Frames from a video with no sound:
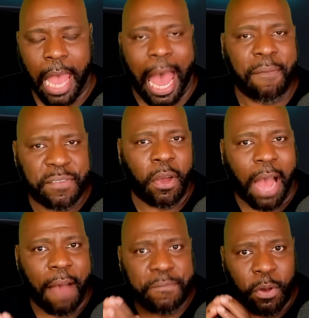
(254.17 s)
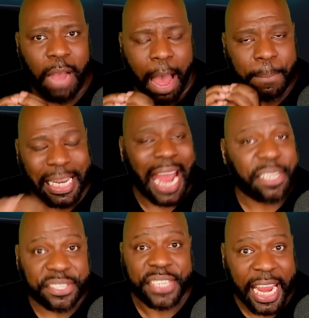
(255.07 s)
I feel I feel I'm glad
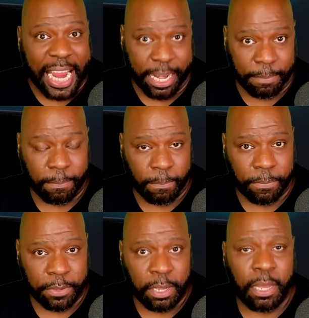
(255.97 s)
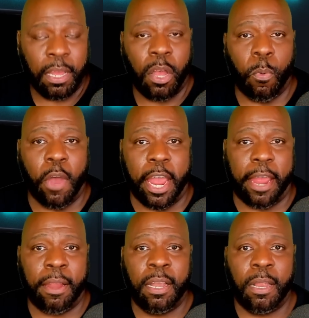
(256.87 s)
to see it
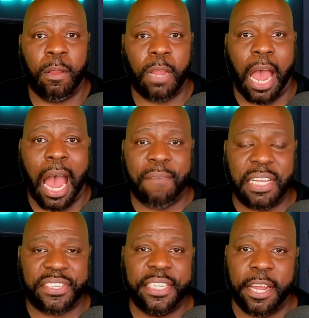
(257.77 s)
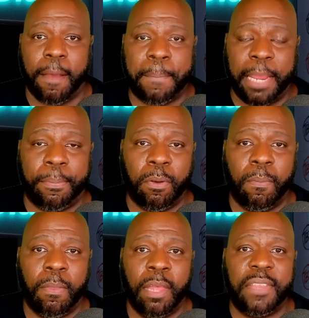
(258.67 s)
where obviously there are people
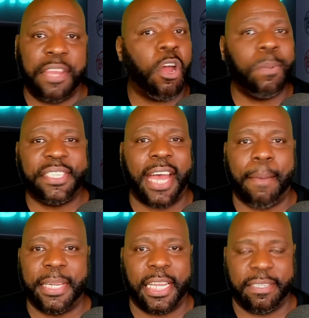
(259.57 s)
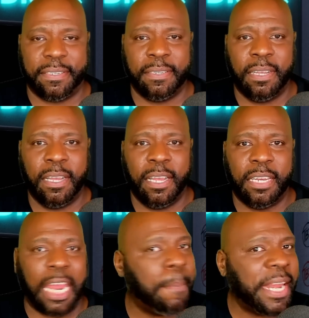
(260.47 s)
that know what time it is.
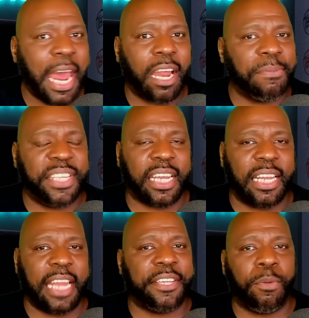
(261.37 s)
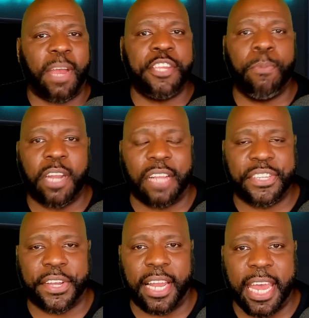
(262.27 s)
Now, he may not articulate it the way you would
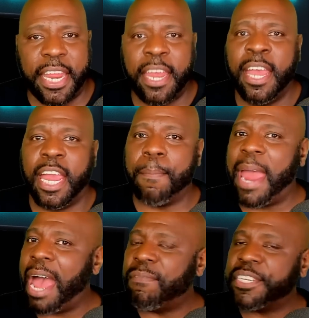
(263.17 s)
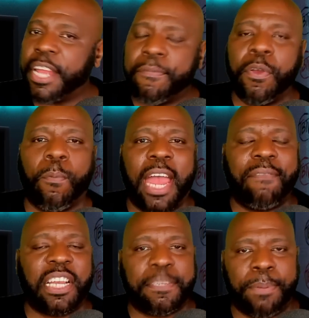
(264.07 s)
articulate it. He may have a different way
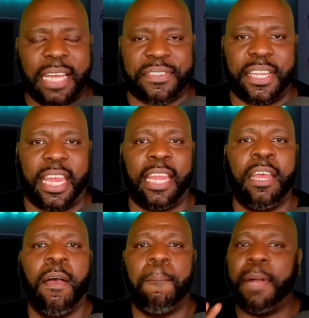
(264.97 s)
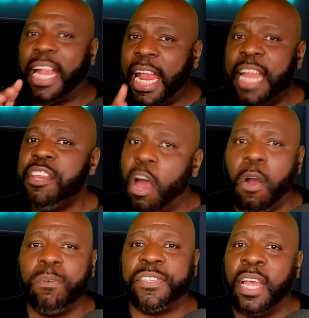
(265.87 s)
of expressing it, but he
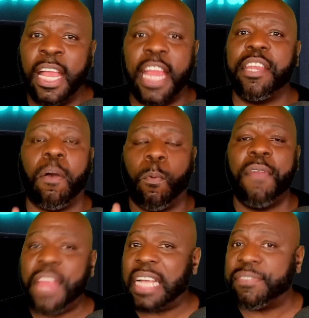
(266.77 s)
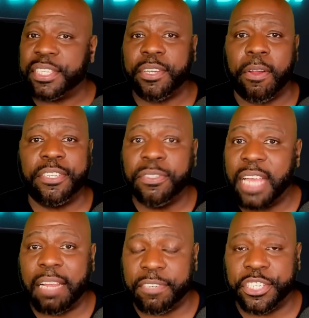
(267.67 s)
knows, he know, one thing is for certain, two
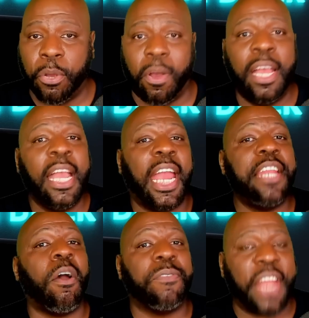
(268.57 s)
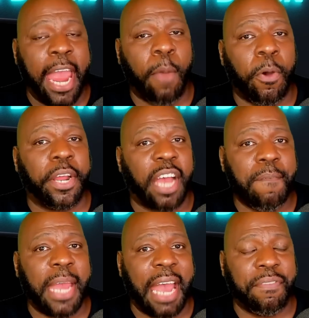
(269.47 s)
things for sure. He know damn well the
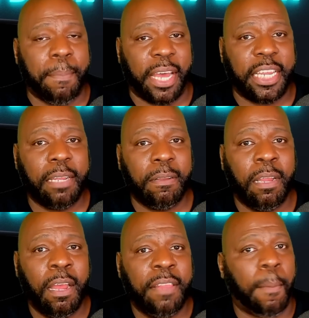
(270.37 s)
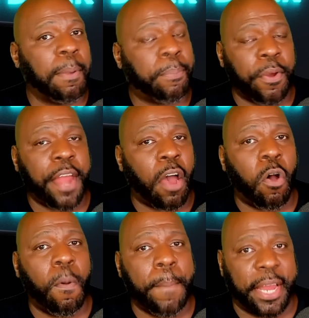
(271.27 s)
government had the money, that we print our
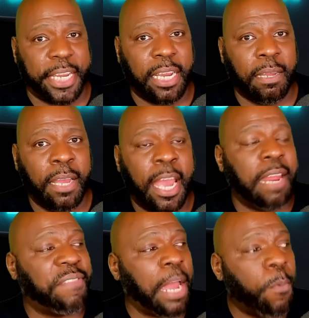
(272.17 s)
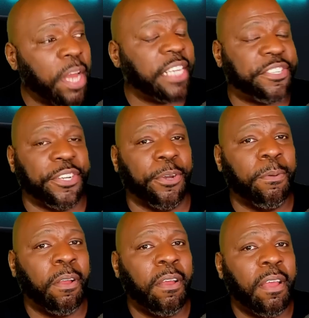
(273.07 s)
own money, and if they wanted to,
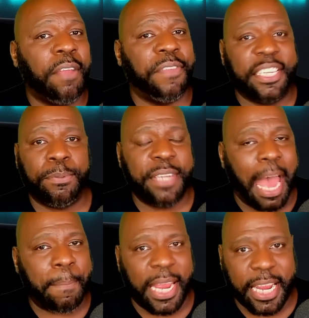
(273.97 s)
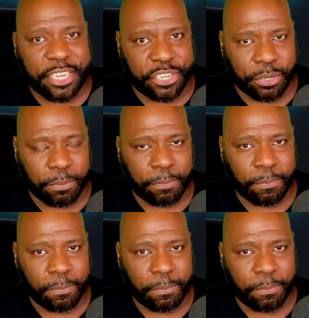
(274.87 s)
this would not be an issue.